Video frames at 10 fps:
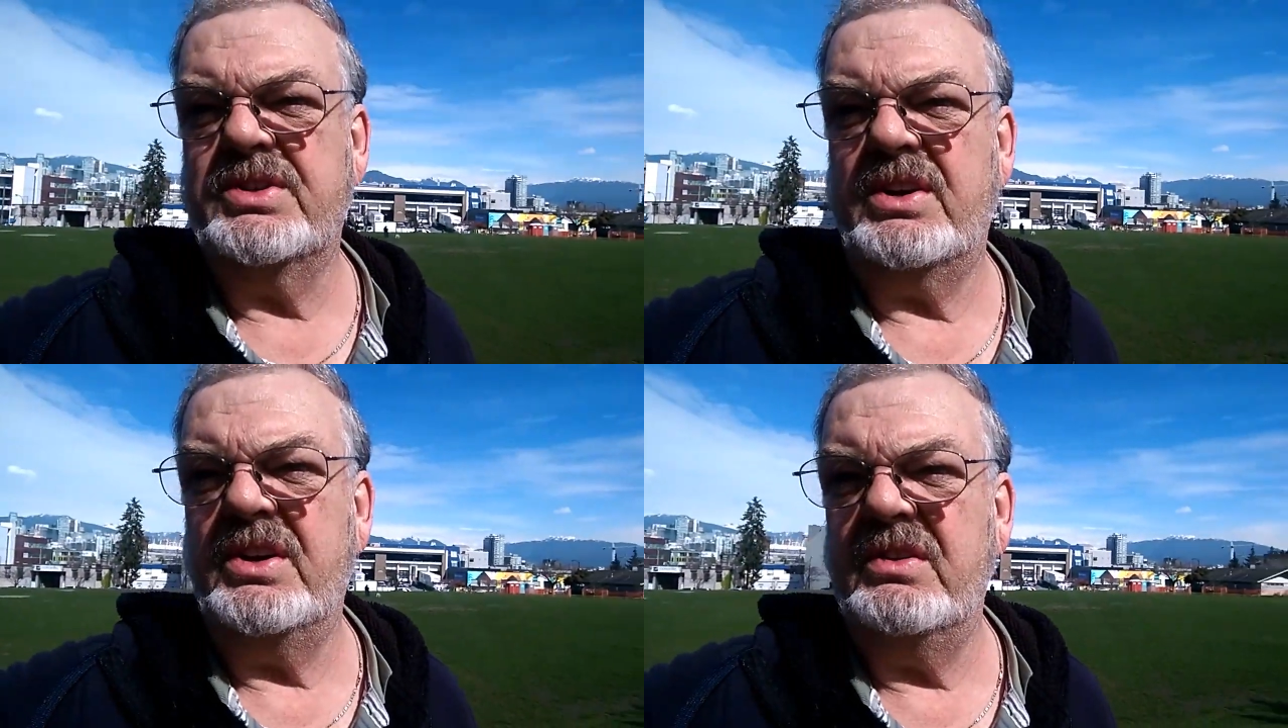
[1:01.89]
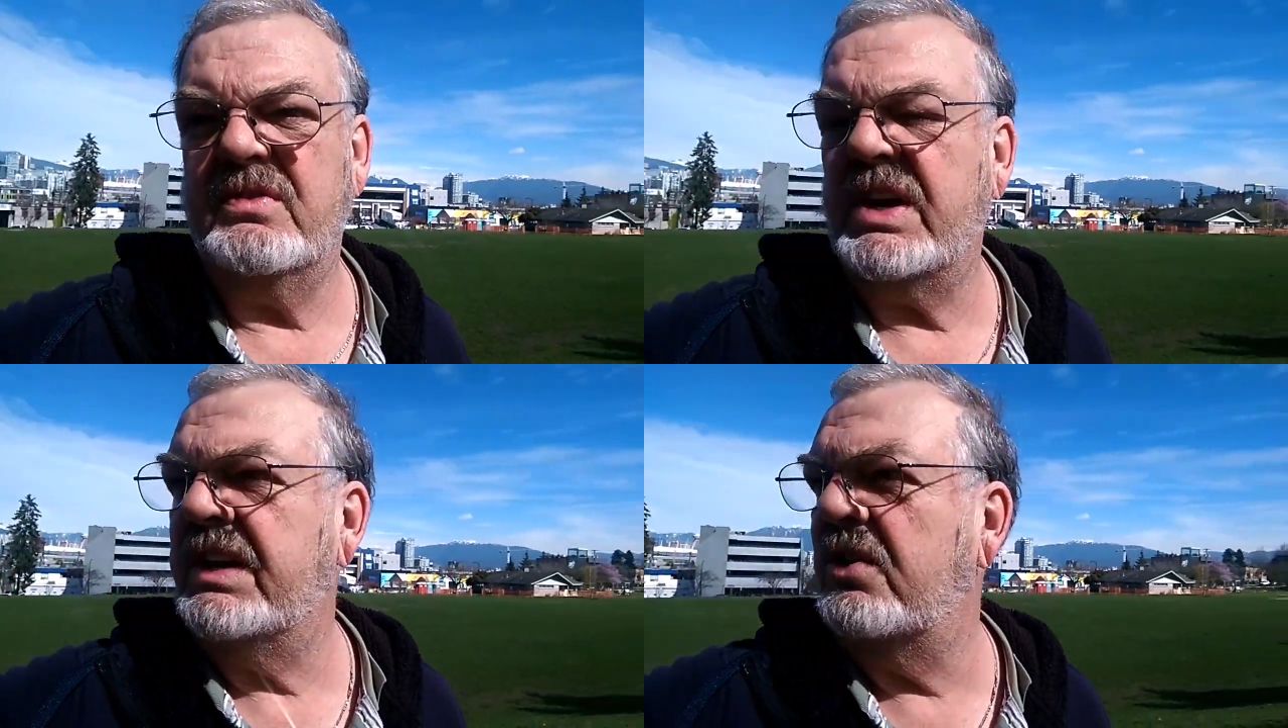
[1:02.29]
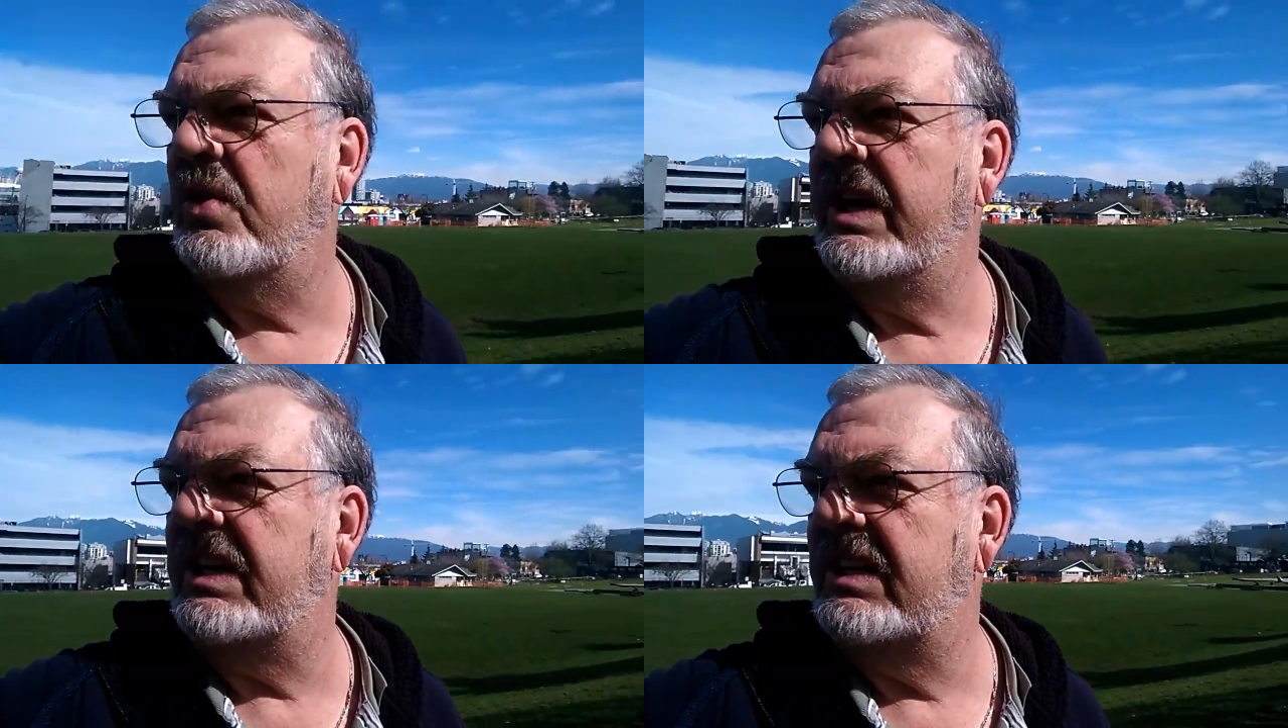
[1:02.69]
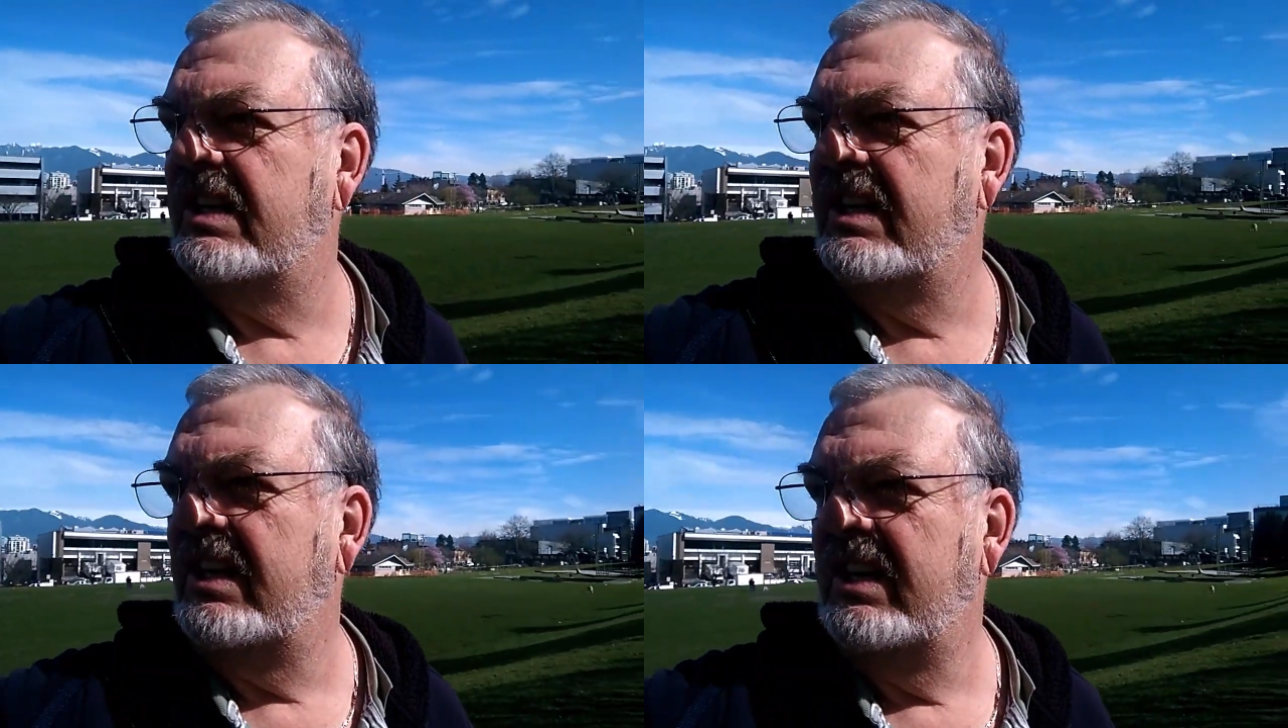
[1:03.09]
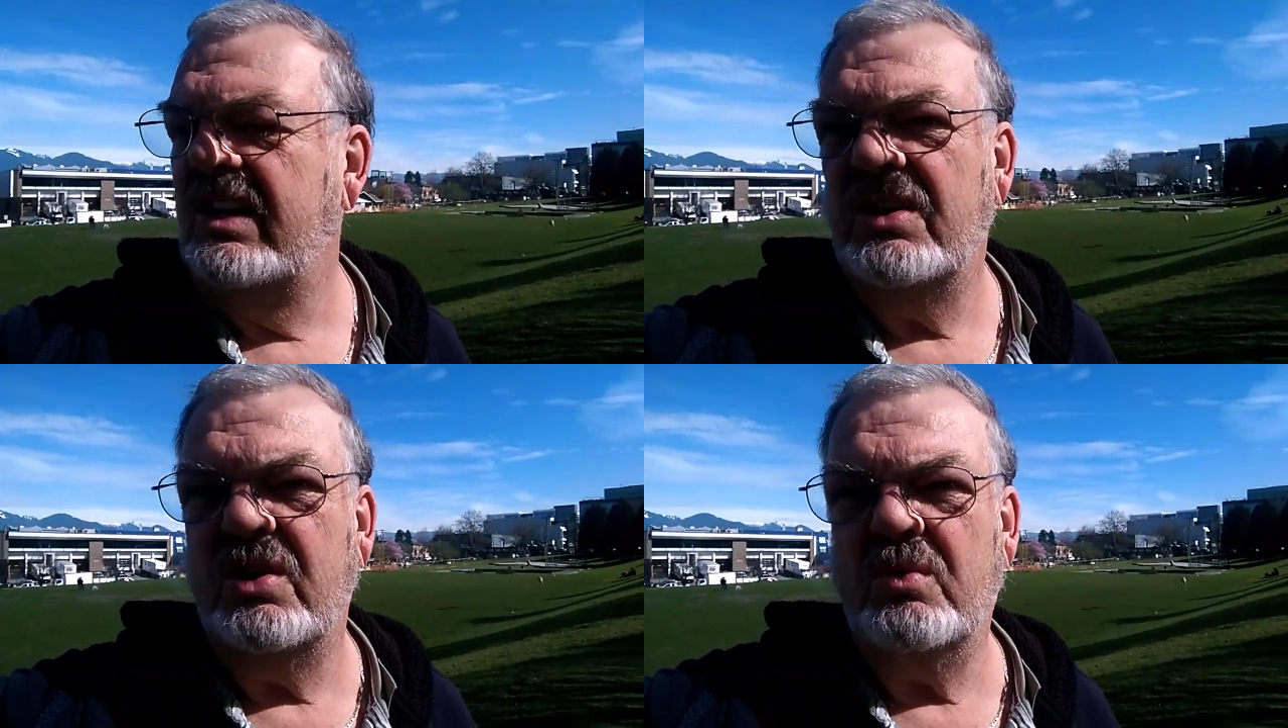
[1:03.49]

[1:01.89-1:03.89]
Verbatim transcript: I don't even know if I can go in it or